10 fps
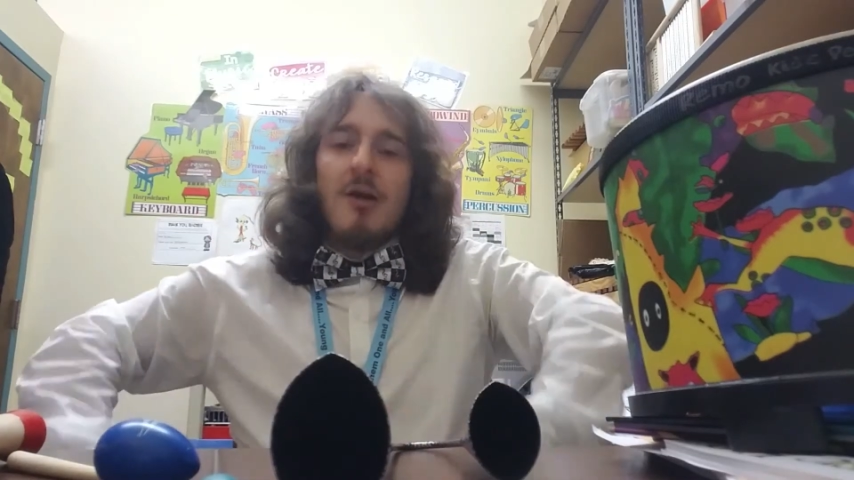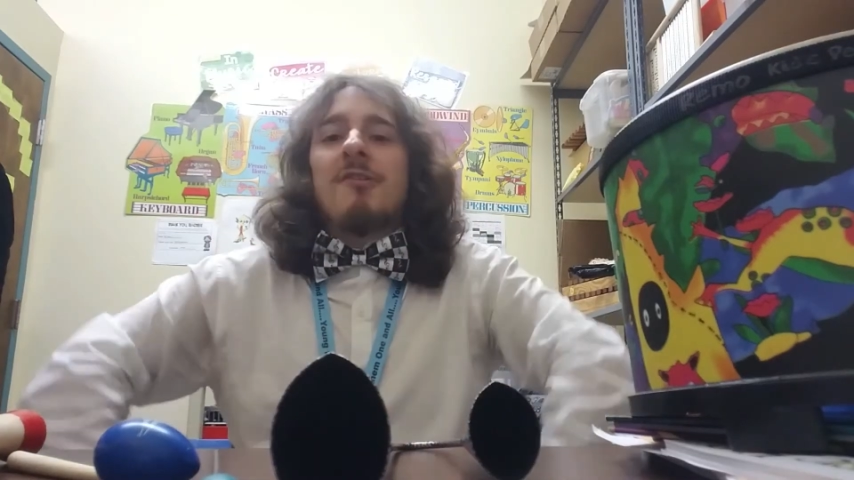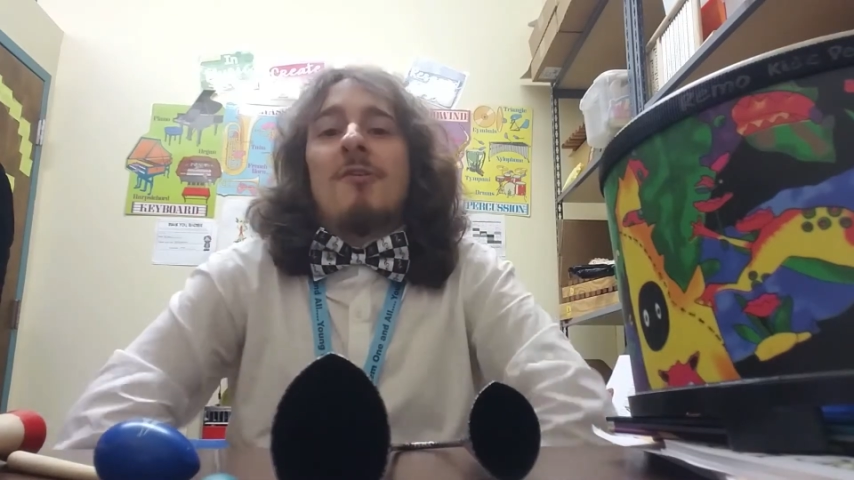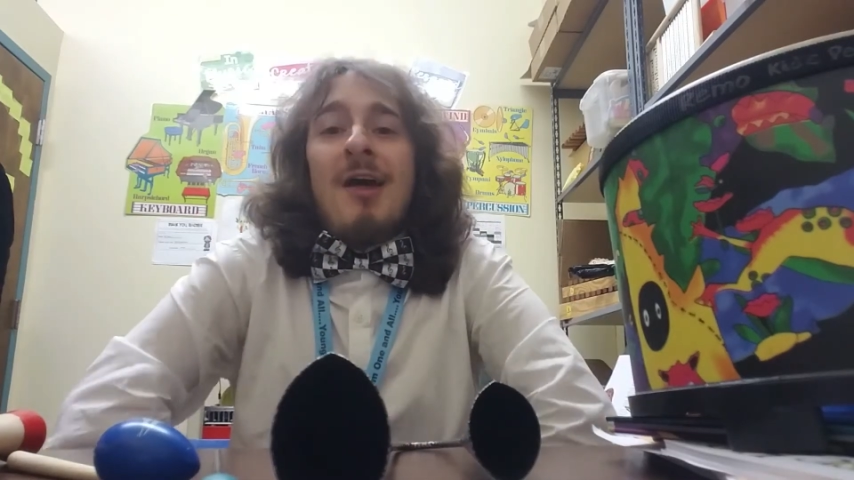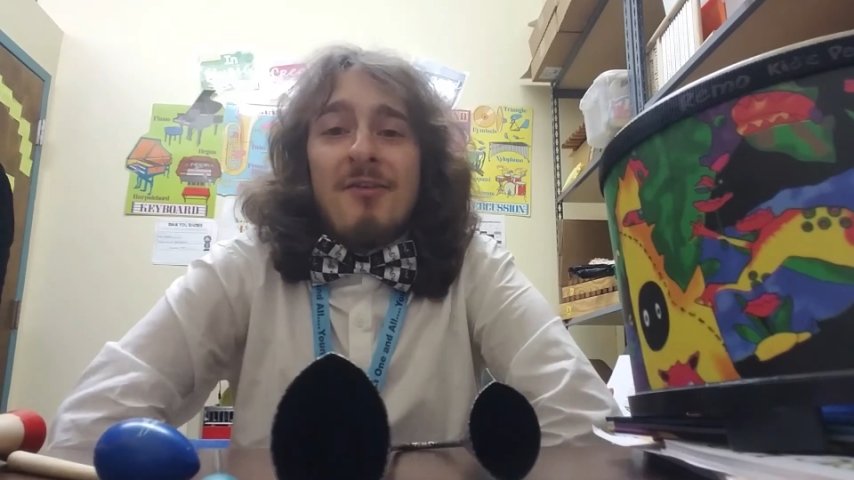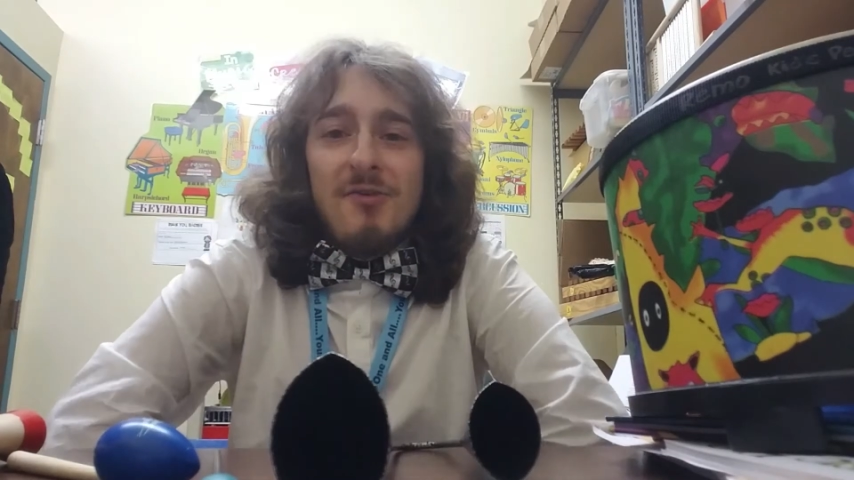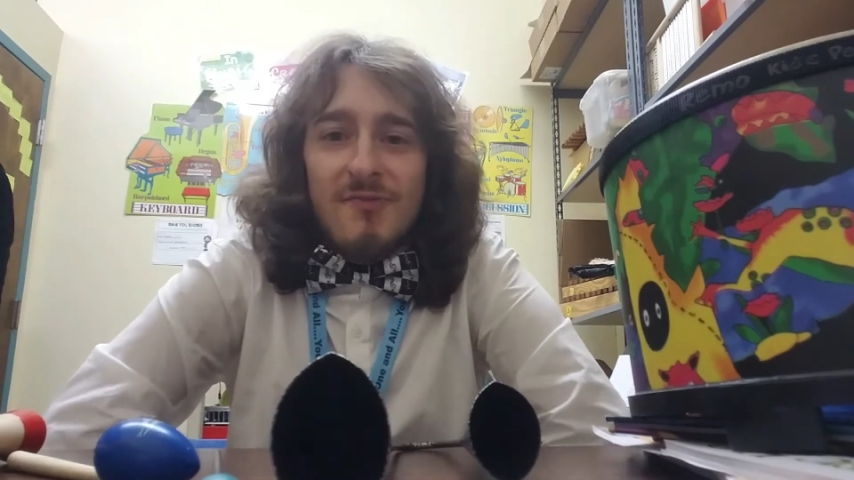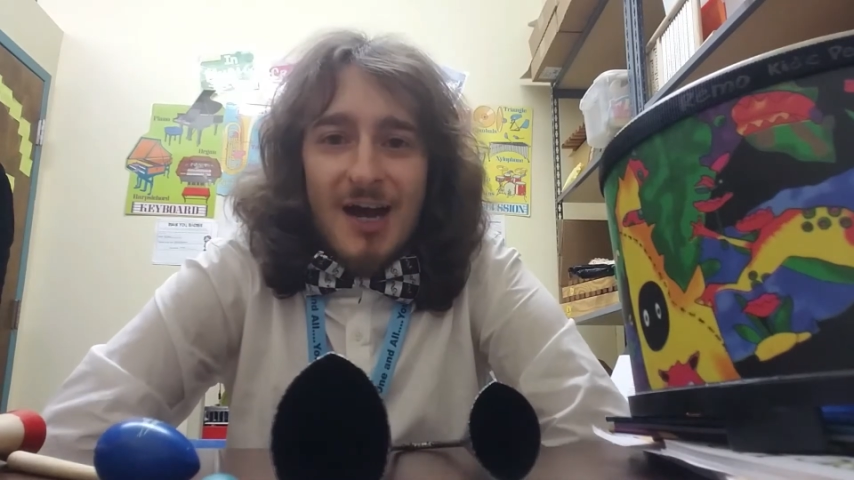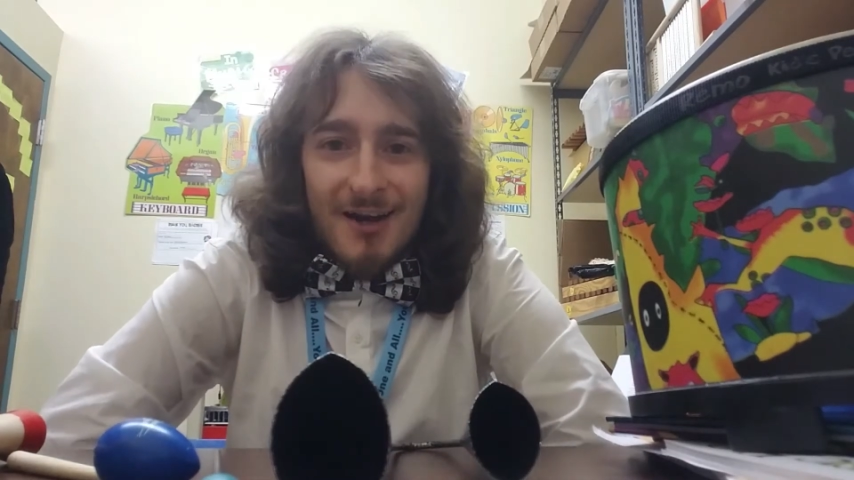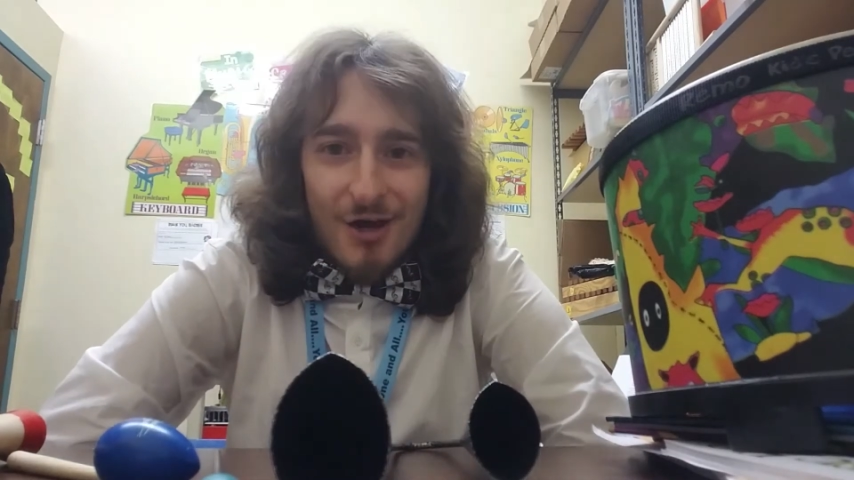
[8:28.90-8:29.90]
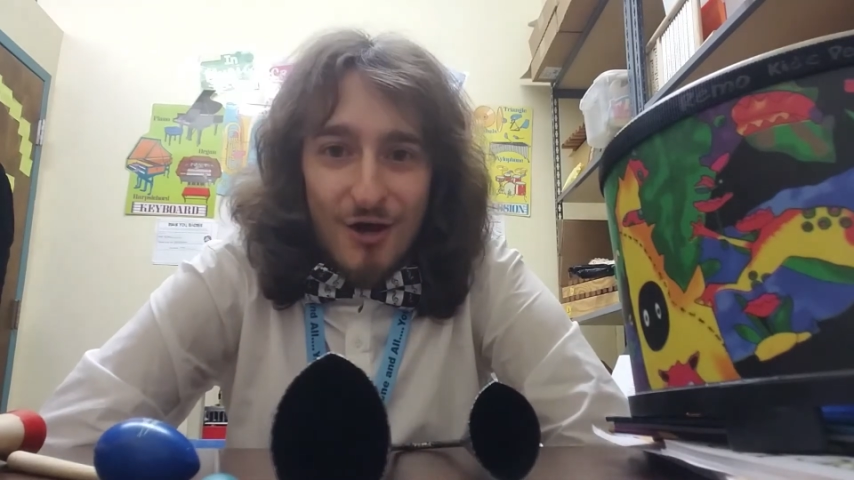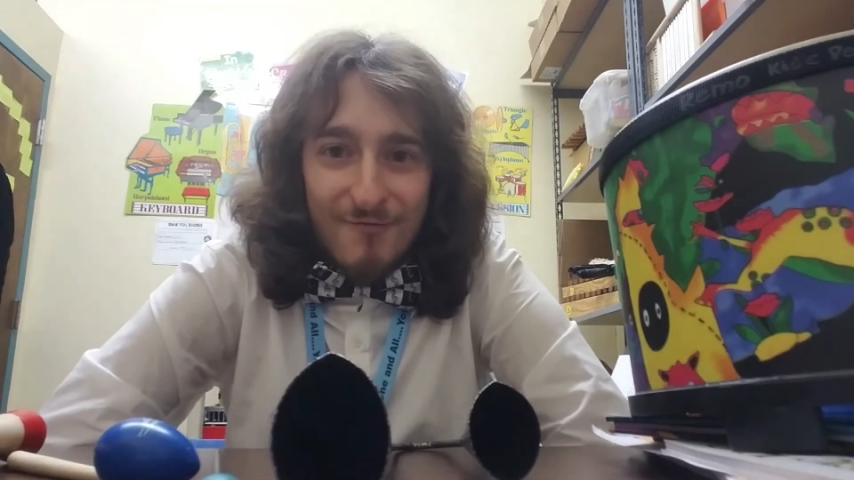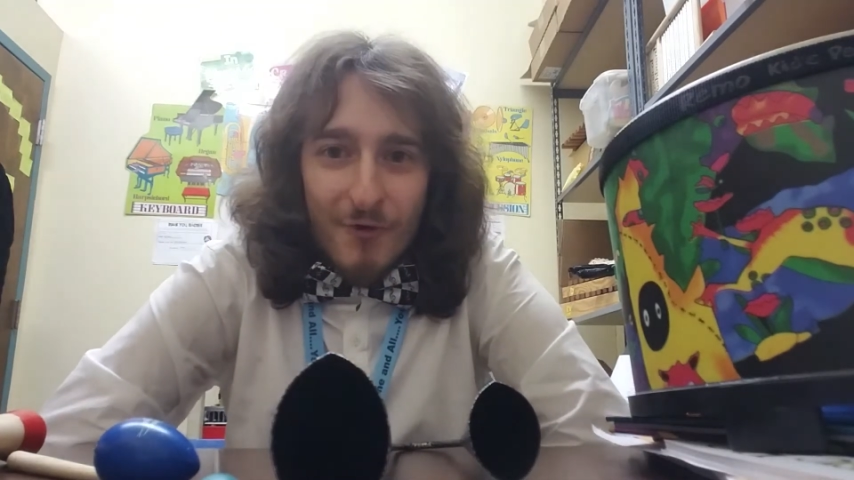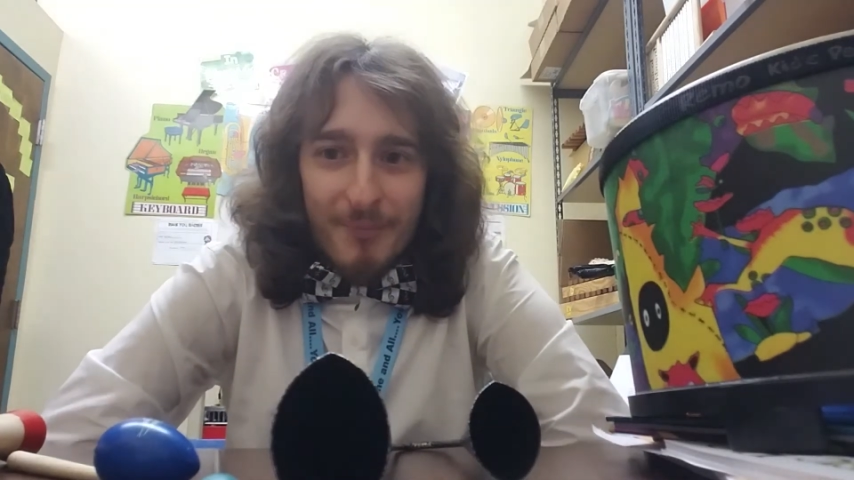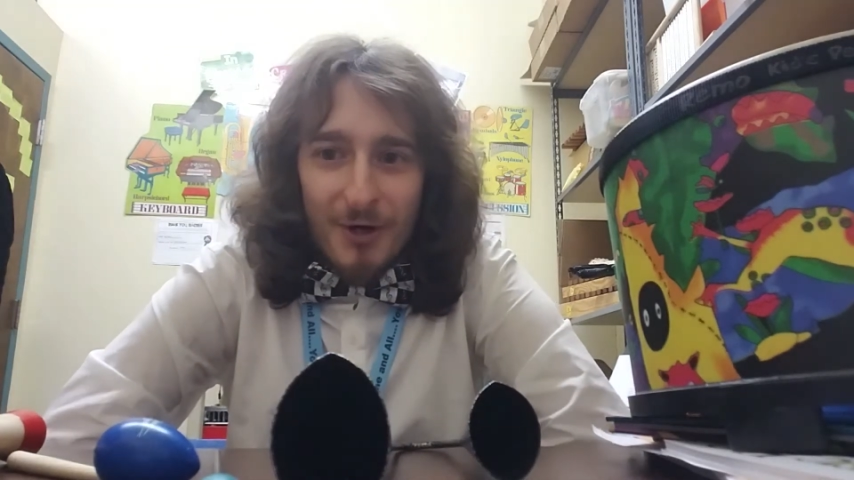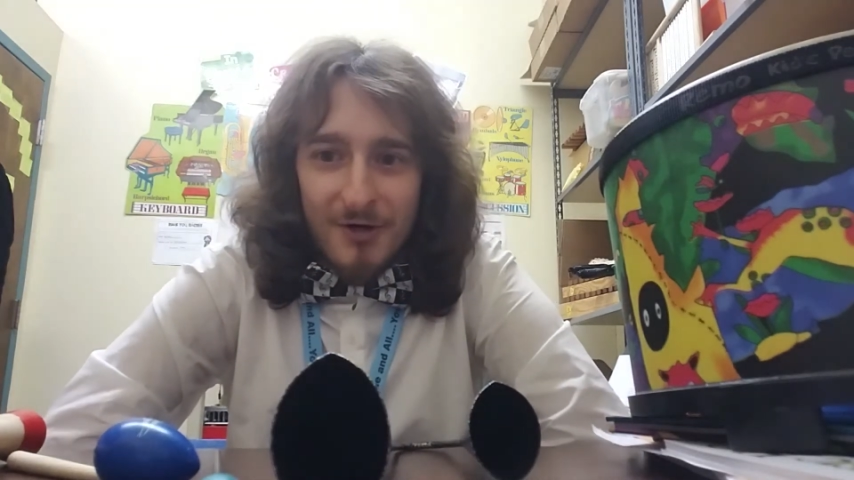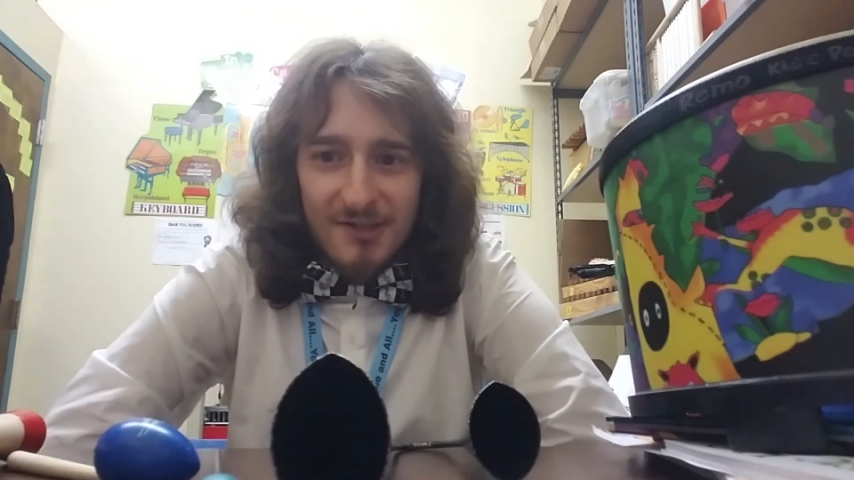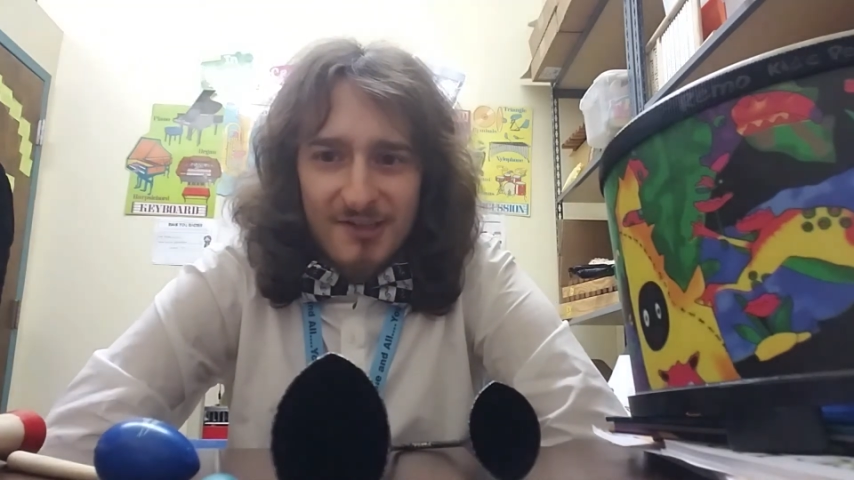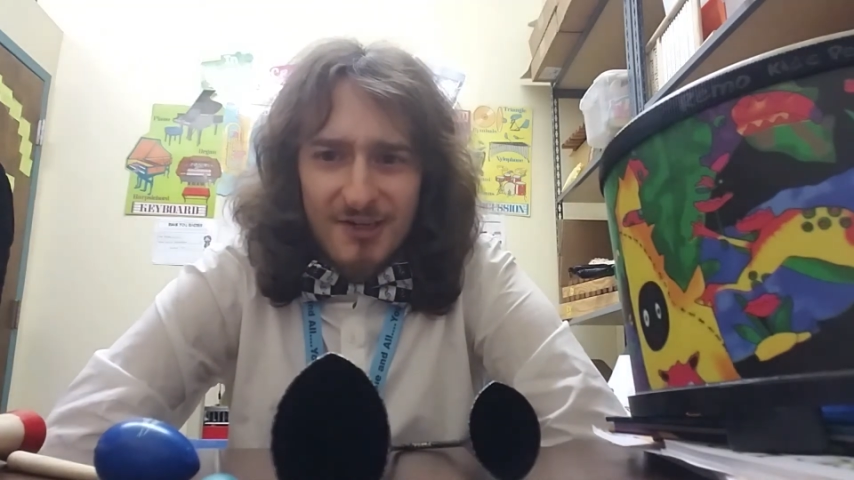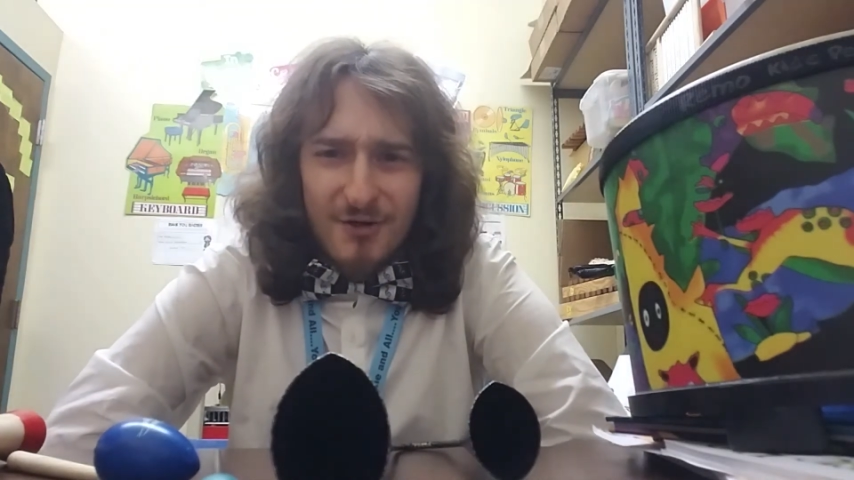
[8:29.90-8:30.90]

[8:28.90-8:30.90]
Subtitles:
So now that you've got all four parts,